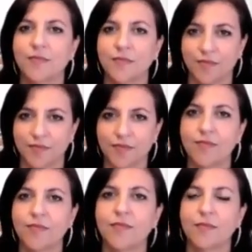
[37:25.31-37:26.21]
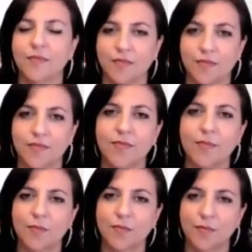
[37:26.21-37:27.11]

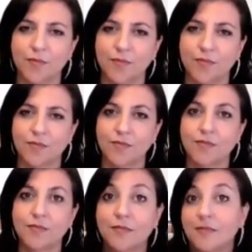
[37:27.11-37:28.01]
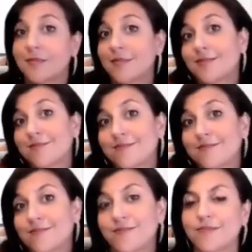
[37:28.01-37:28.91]

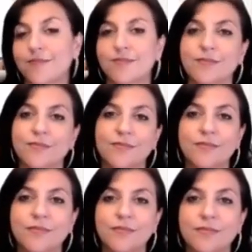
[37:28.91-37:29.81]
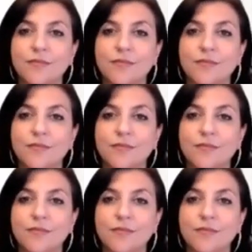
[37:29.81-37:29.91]
No words are spoken by the person on screen.